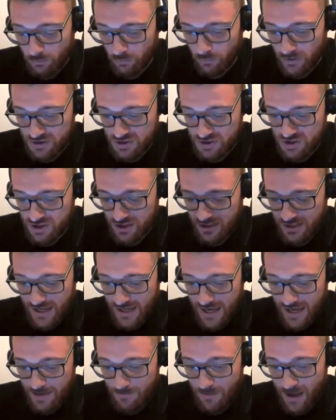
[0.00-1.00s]
which
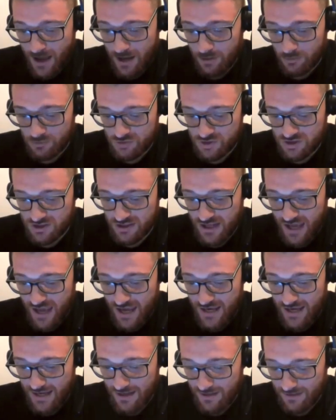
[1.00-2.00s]
came out
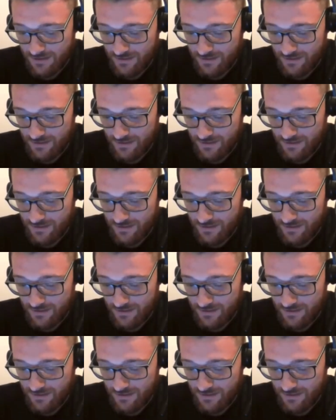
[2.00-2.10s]
today